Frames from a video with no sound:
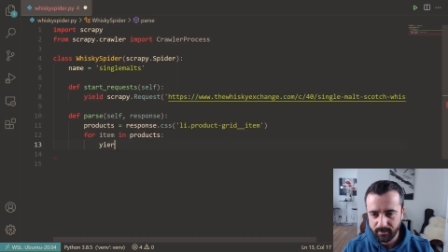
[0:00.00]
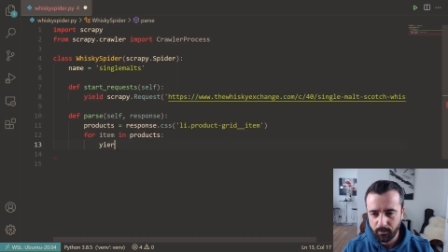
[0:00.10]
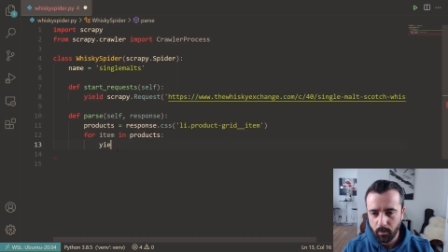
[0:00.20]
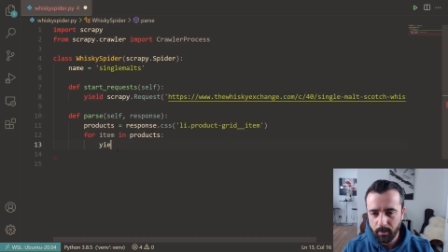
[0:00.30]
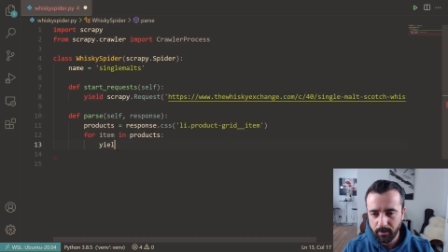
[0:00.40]
So
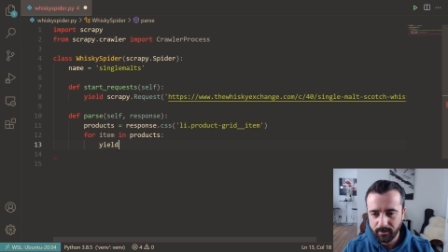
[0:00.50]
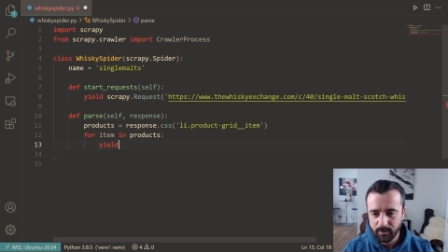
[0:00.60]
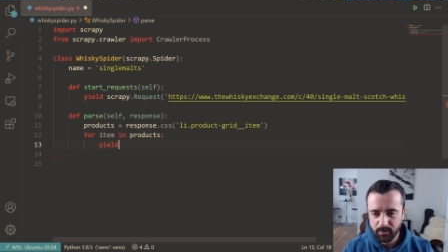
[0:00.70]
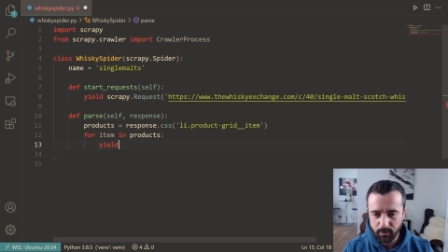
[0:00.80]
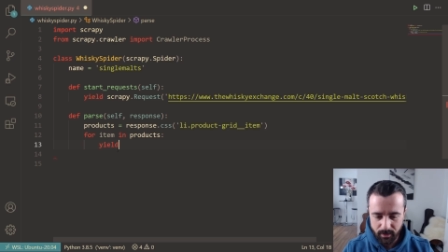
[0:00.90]
what we want to
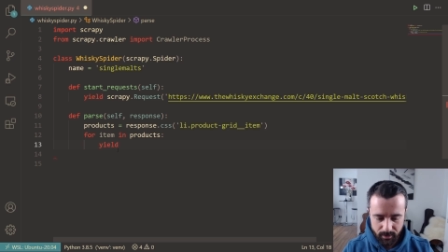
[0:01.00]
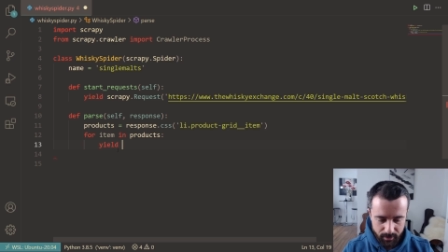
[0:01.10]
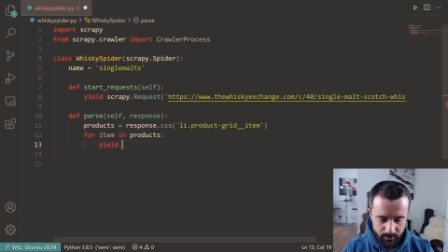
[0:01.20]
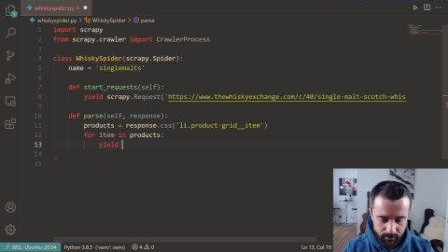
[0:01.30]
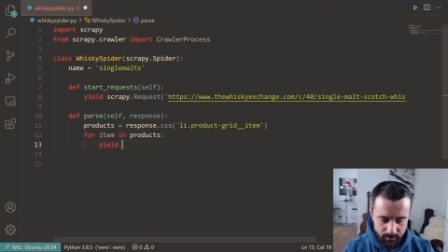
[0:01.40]
do is want to
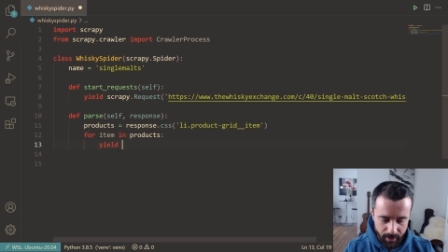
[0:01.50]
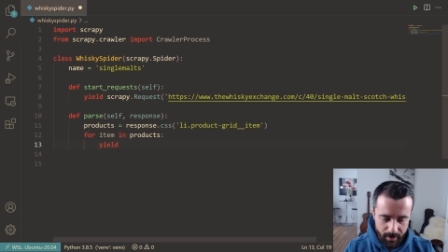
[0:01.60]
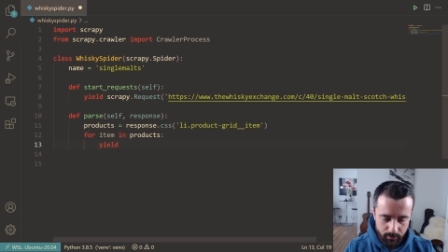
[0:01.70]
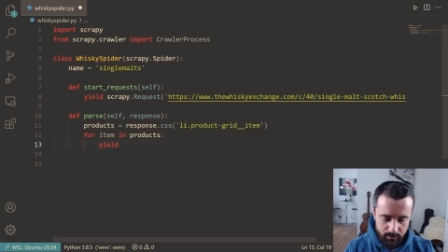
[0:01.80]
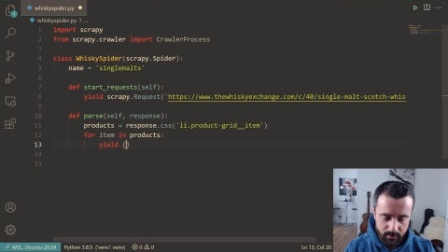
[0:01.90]
yield
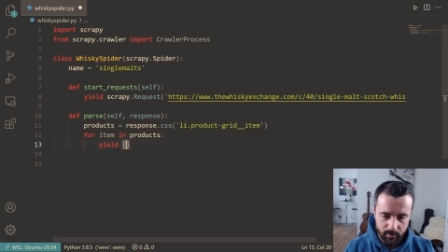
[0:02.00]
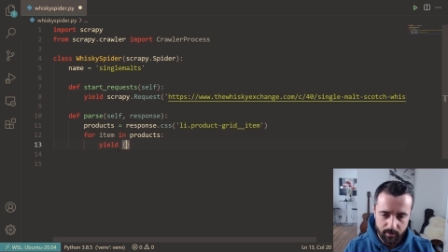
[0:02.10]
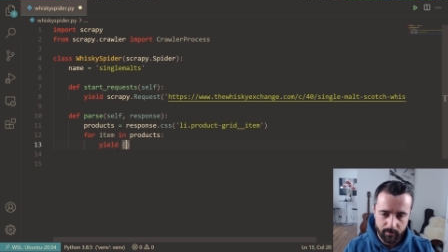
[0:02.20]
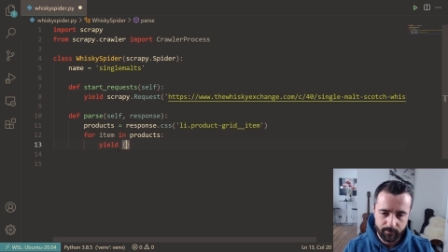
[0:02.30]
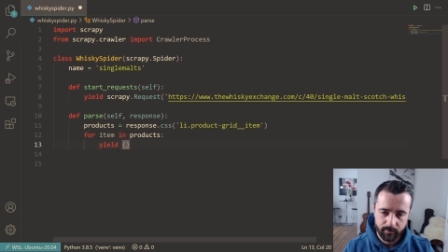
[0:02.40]
out
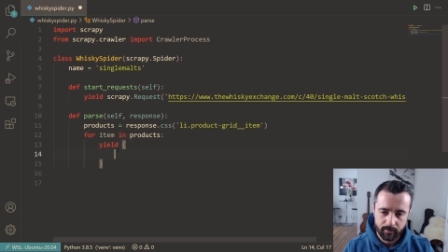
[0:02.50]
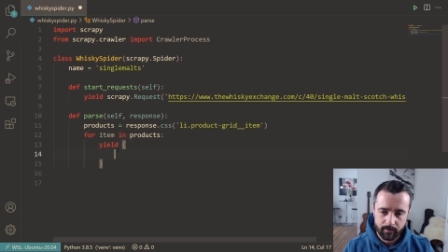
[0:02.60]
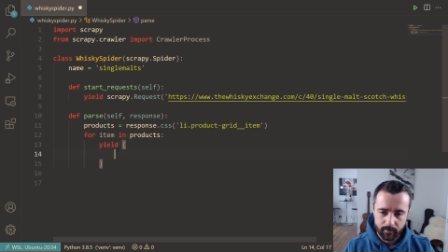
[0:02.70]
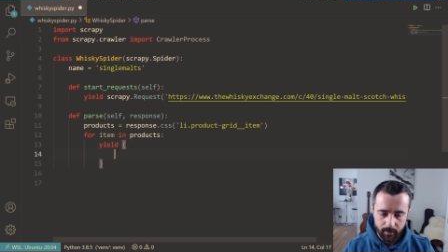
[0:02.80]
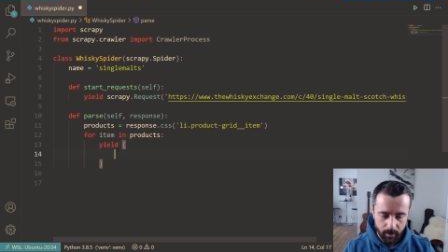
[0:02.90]

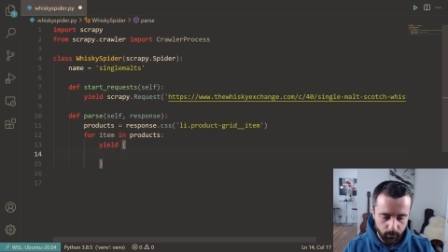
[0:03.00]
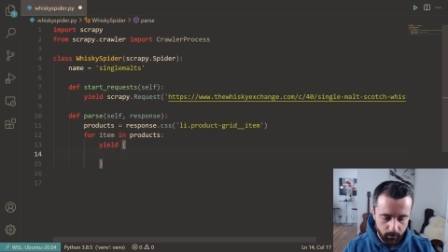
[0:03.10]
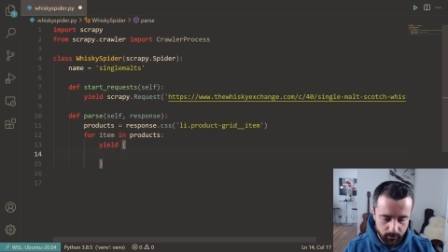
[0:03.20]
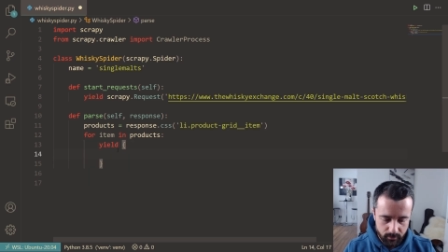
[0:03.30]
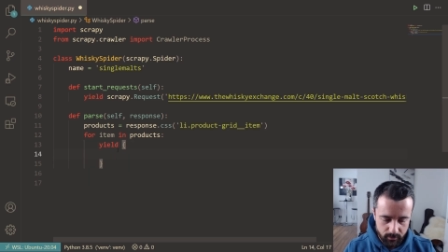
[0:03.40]
and we
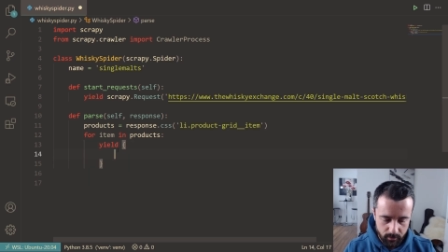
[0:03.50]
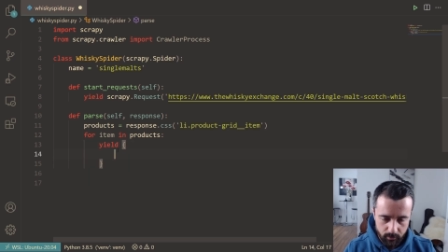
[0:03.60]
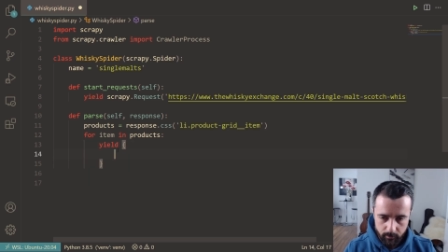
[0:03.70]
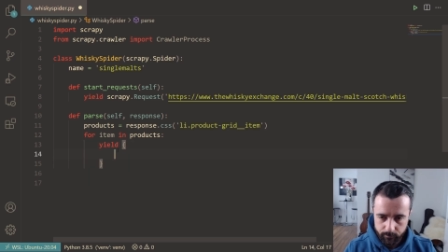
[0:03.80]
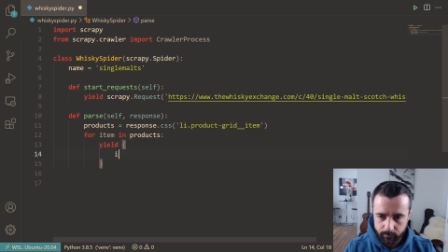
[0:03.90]
want to
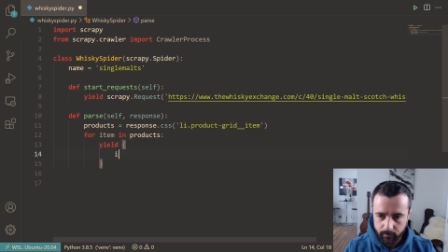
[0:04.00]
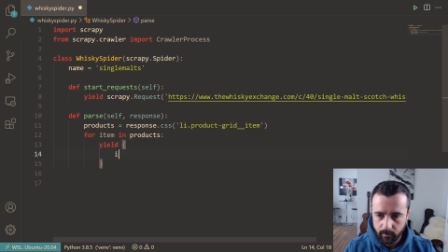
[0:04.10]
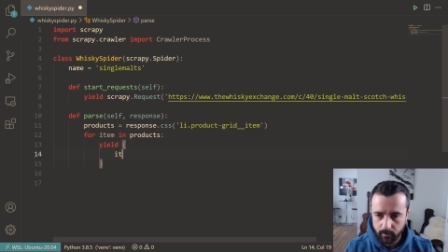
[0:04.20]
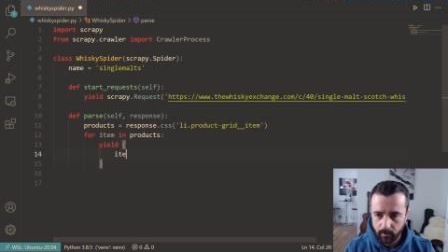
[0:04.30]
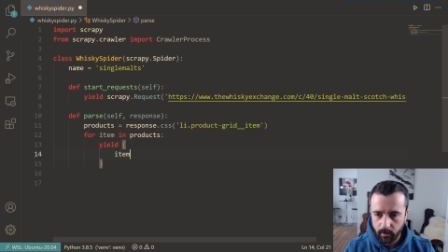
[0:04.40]
do
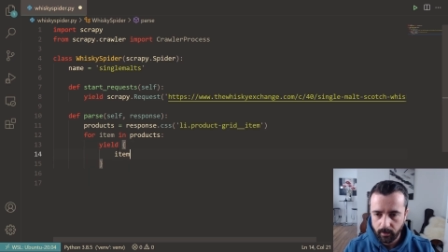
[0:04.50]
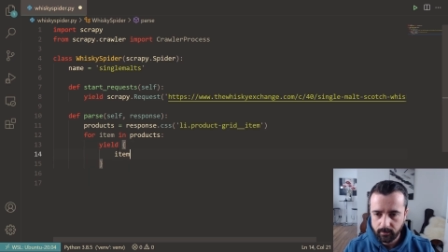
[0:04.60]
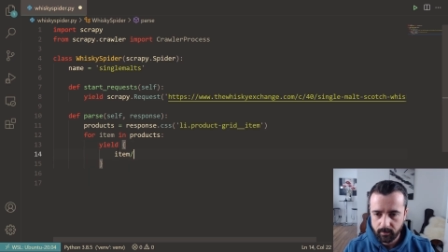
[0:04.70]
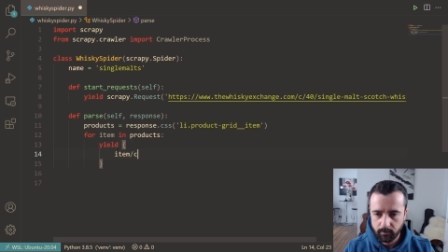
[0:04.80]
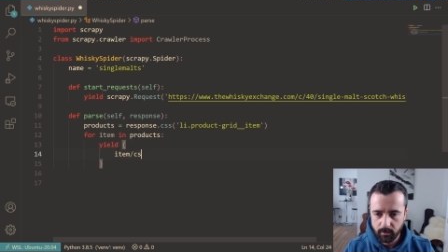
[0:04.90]

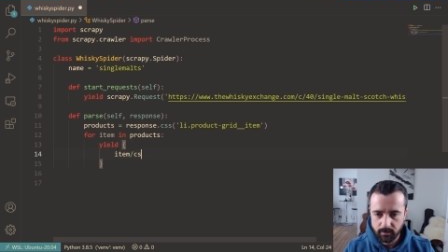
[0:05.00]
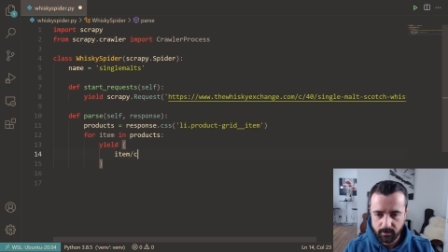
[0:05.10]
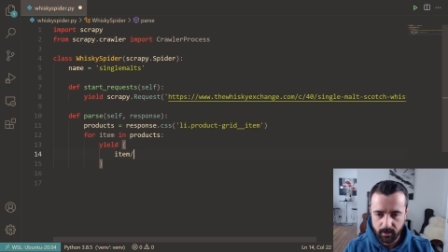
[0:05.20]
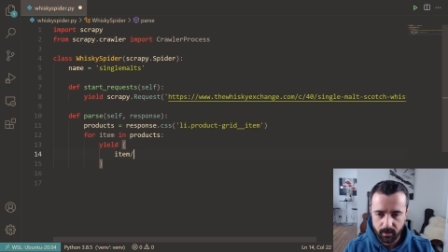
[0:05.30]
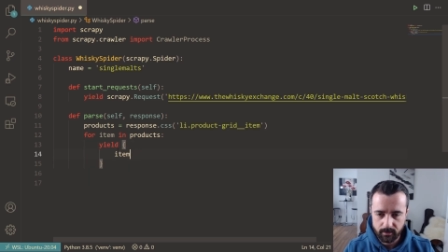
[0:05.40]

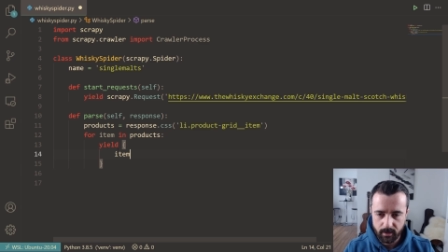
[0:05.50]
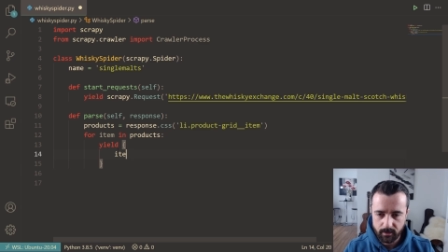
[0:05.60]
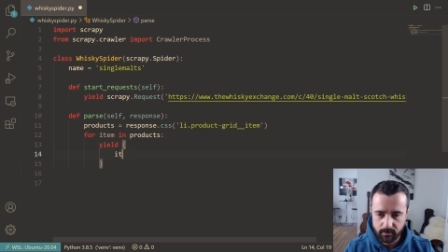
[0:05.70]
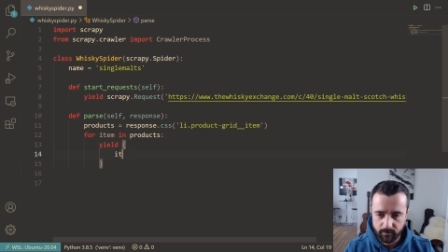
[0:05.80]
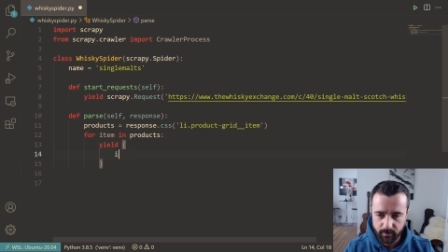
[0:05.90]

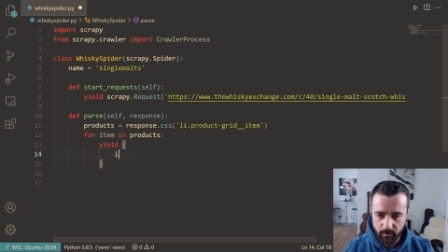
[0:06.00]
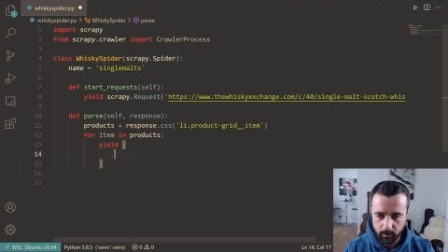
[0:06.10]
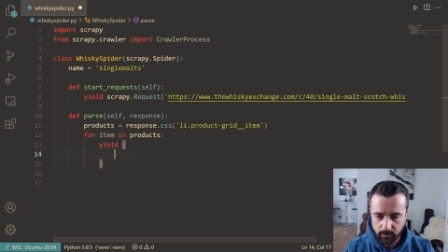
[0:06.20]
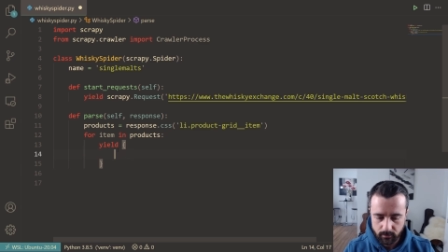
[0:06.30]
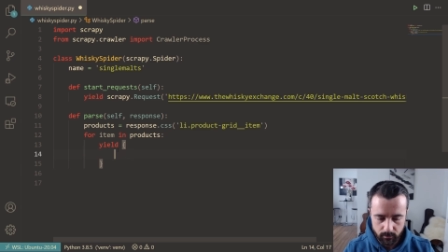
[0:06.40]
item.css. In fact, we
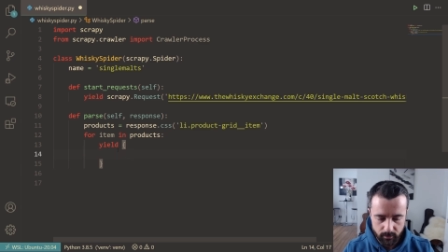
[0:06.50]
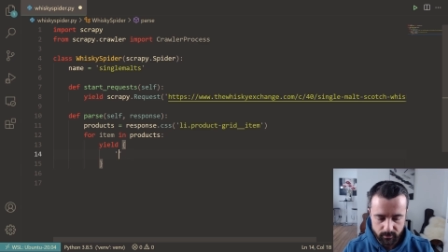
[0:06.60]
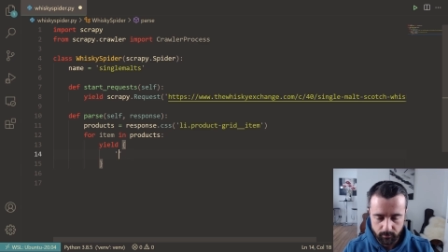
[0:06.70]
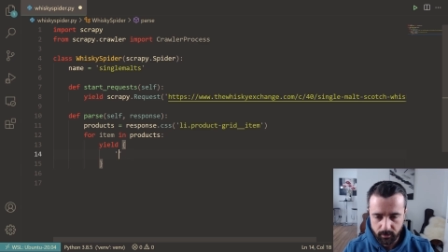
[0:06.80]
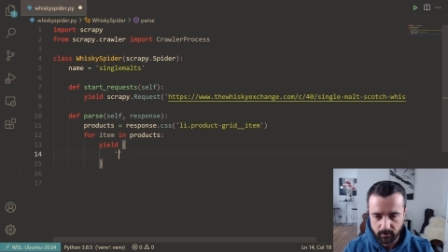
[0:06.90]
need to call that
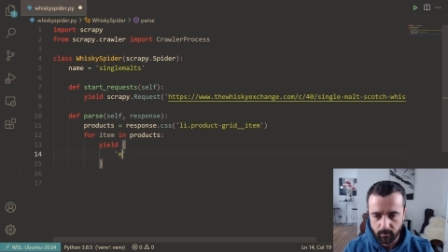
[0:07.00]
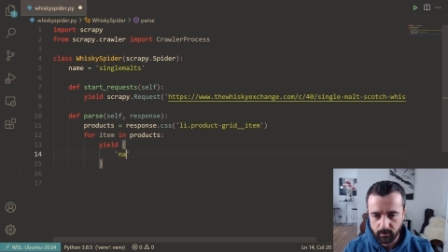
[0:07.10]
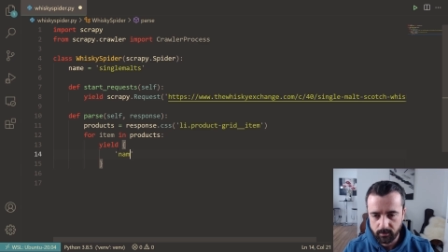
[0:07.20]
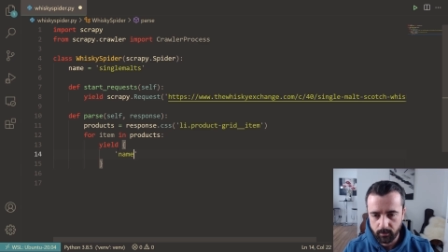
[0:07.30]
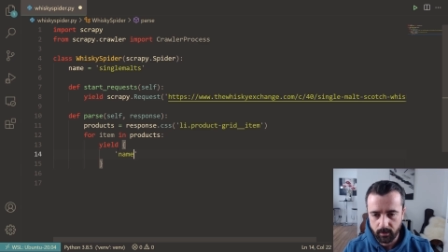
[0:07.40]
something, don't
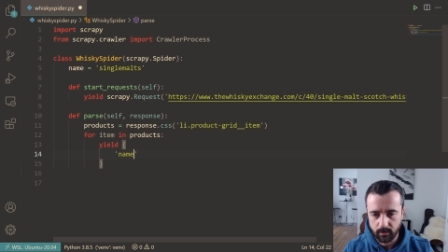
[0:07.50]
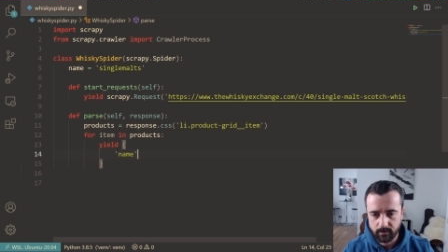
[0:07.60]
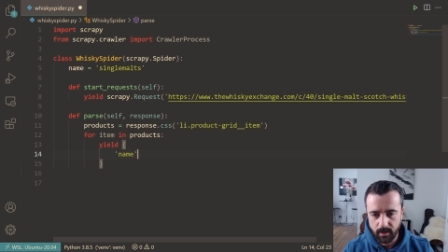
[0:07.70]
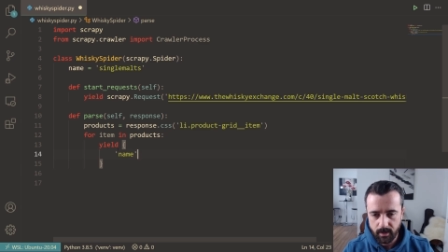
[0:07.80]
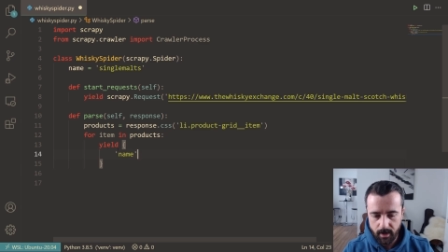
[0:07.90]
we? So we're going to
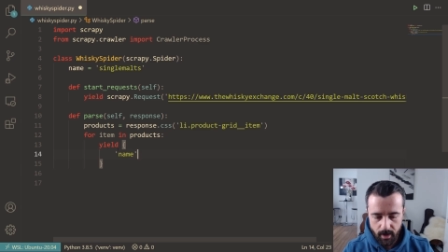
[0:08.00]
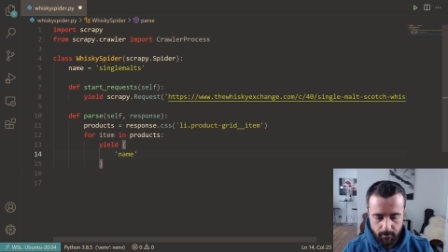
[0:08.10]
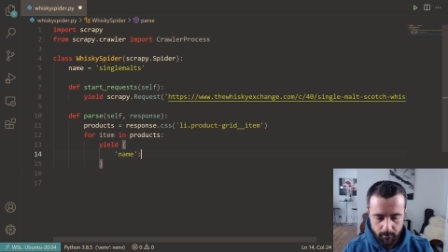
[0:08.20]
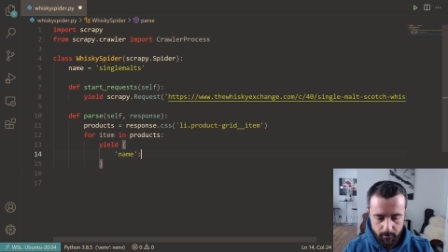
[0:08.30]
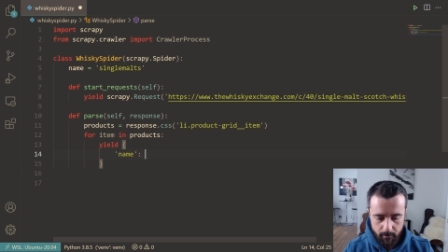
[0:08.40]
say name